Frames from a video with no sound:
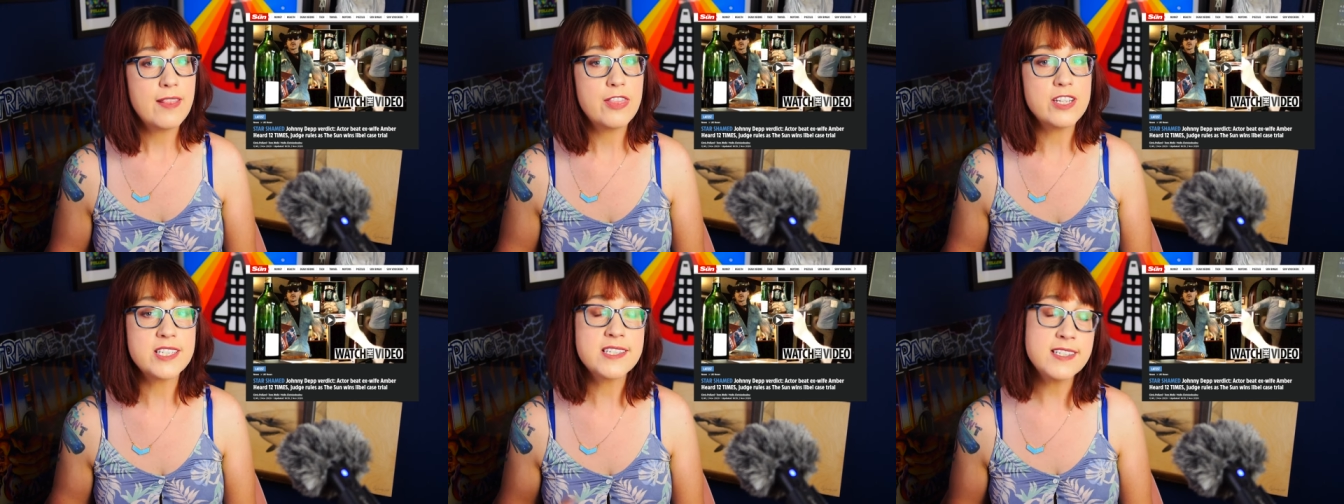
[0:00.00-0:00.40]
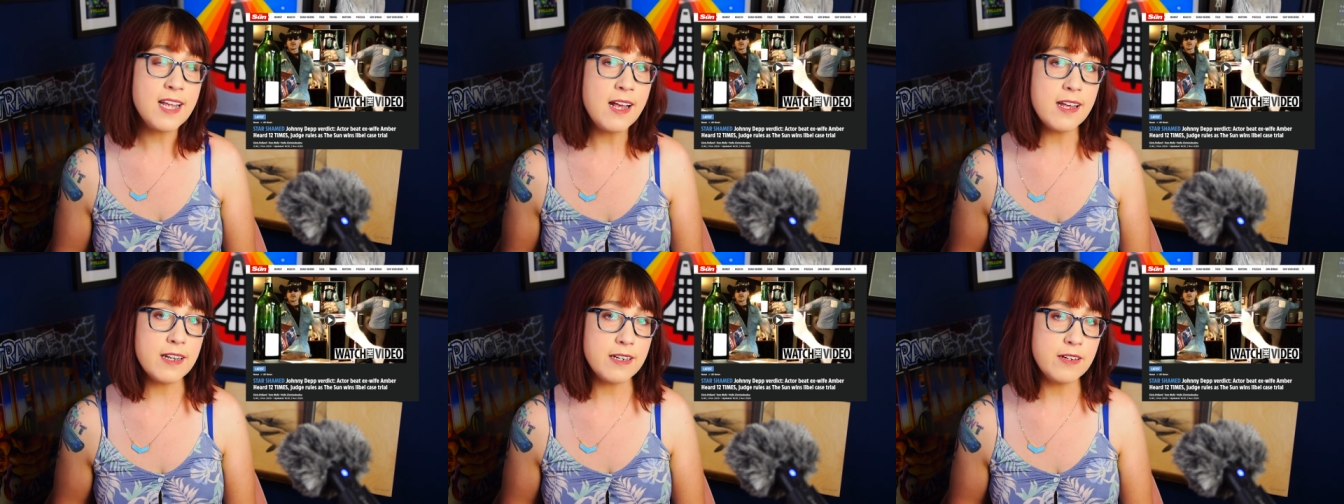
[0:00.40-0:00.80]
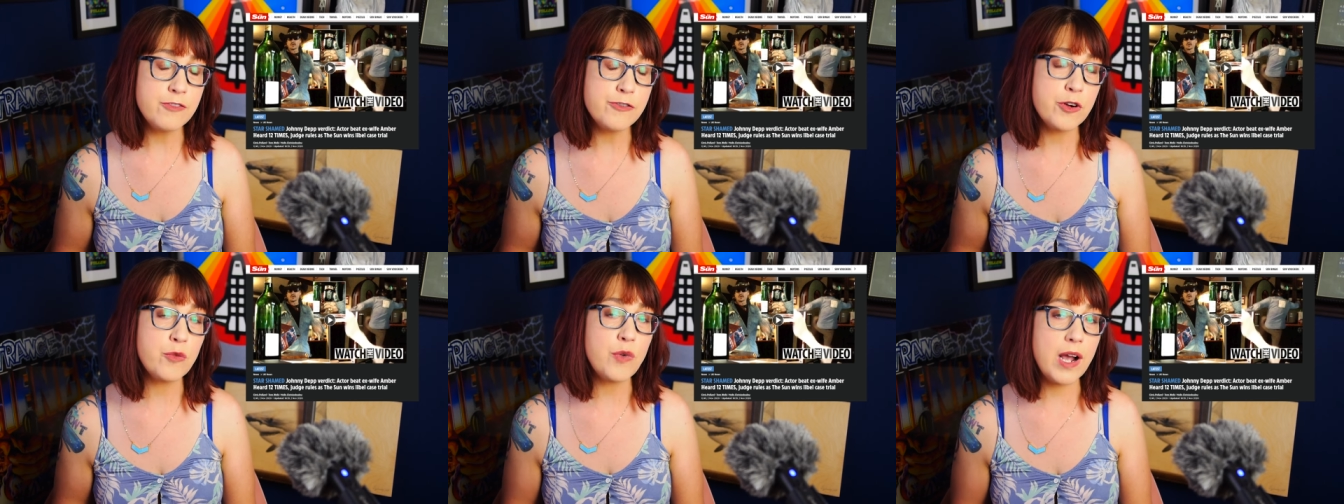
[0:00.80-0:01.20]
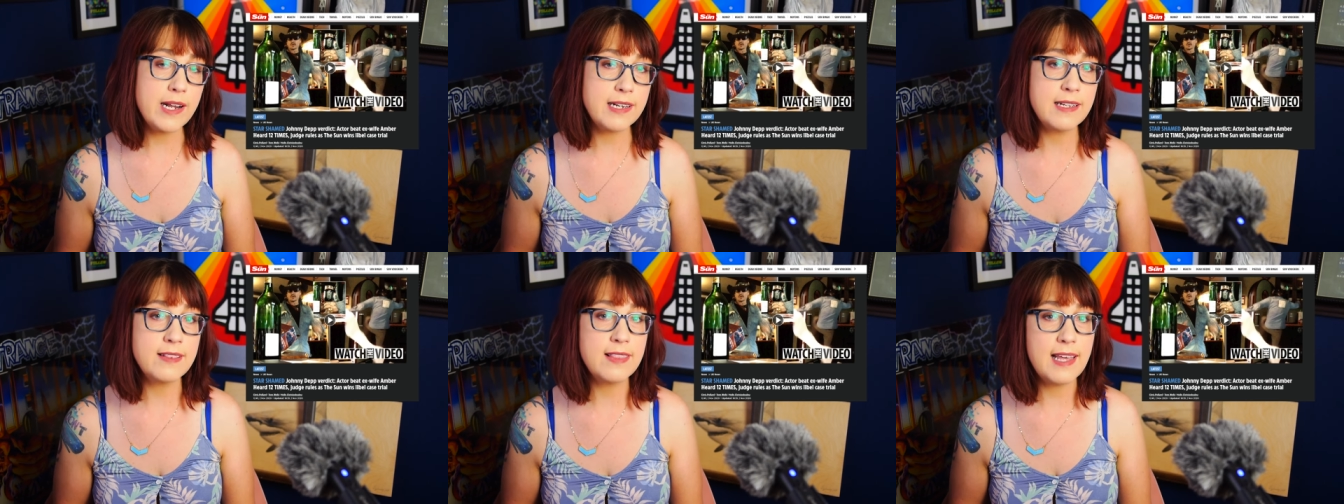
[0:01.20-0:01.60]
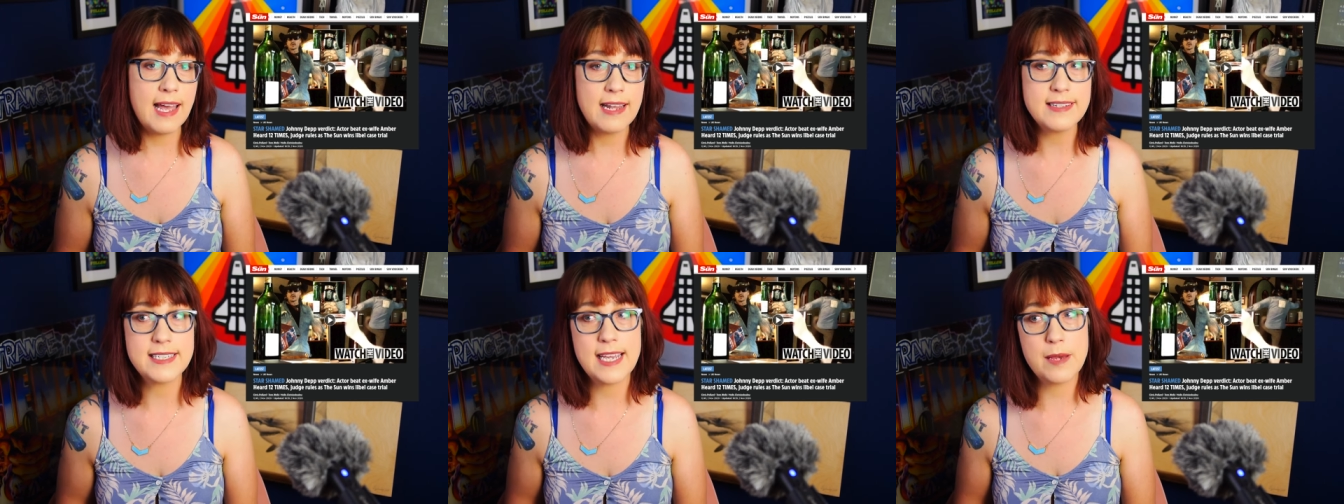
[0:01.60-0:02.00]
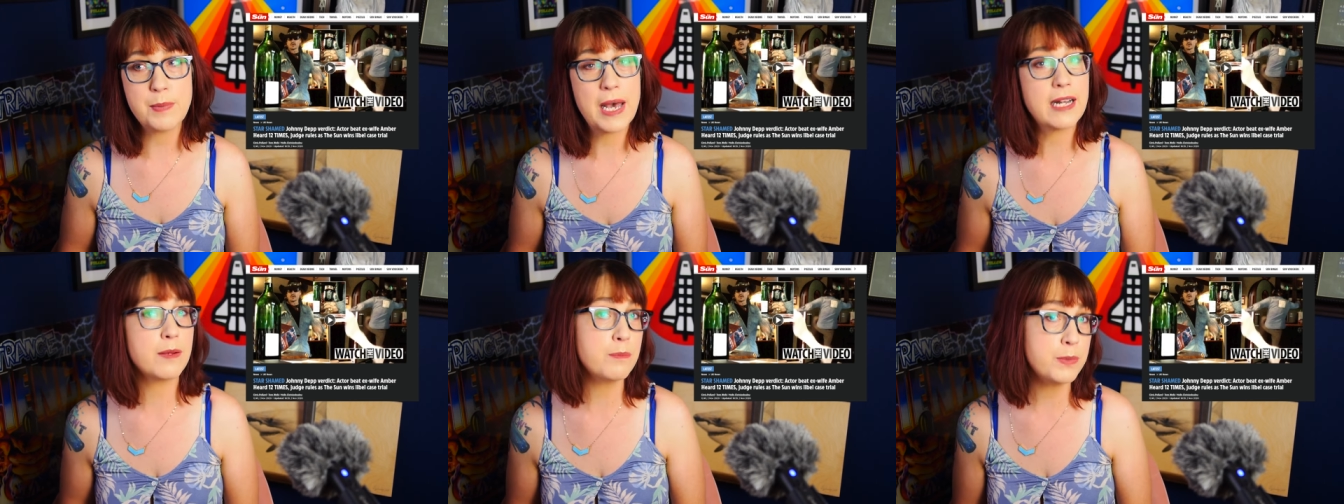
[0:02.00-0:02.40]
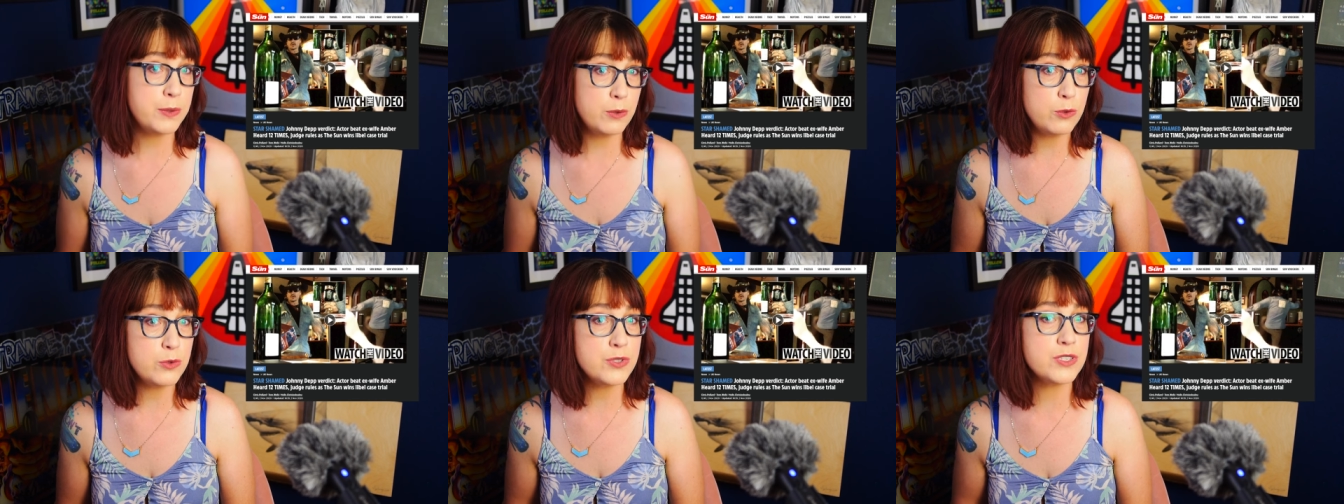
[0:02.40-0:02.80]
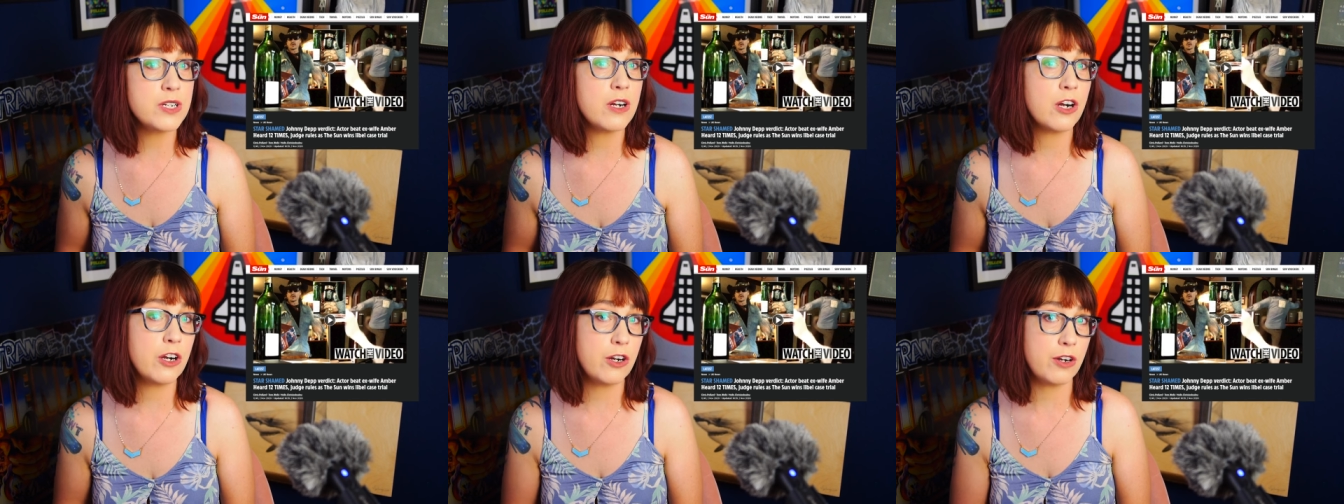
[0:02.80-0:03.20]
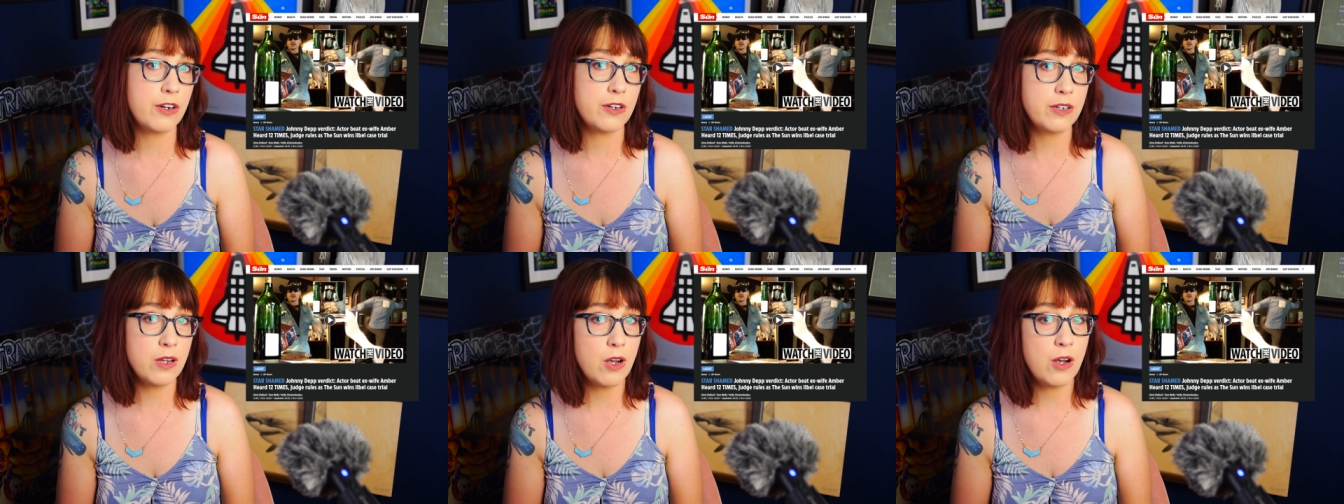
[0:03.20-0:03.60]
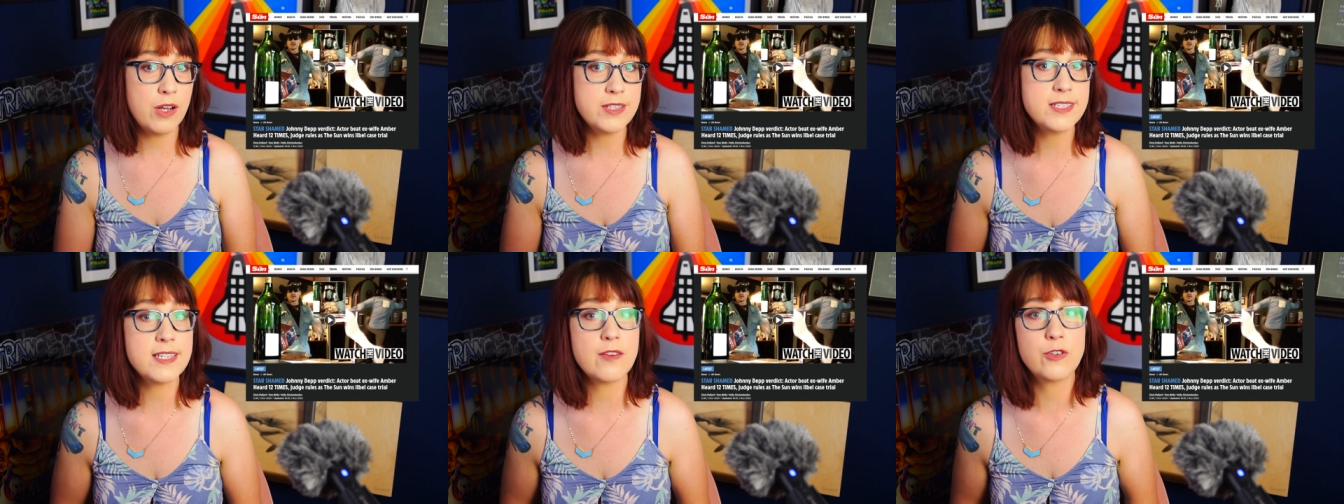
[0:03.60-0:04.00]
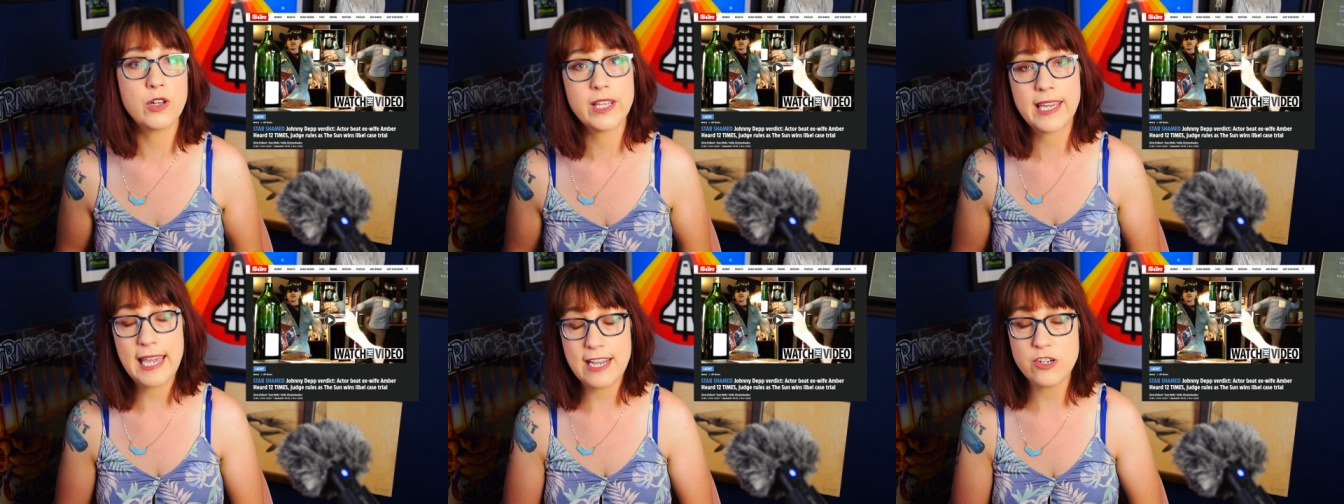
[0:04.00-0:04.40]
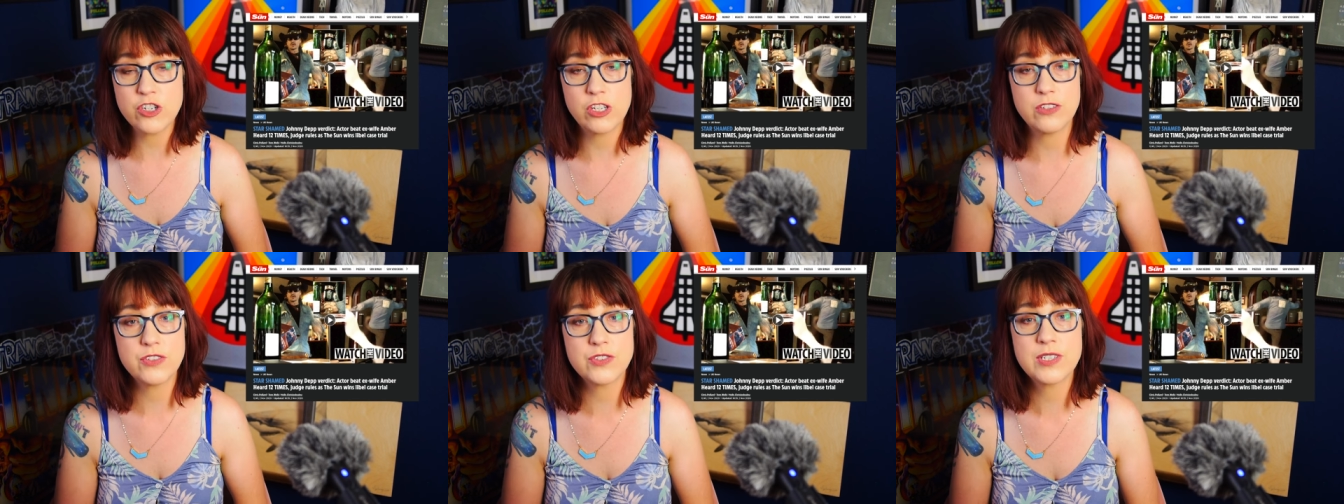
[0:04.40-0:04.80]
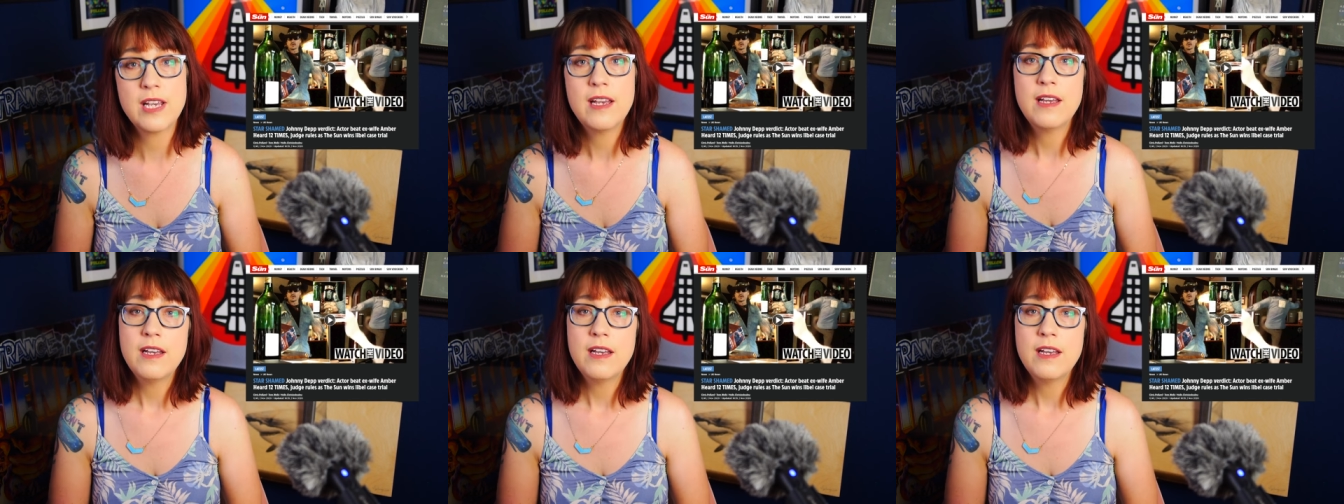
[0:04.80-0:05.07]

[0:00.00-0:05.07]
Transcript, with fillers: The Sun for writing that Depp had abused Heard on several occasions.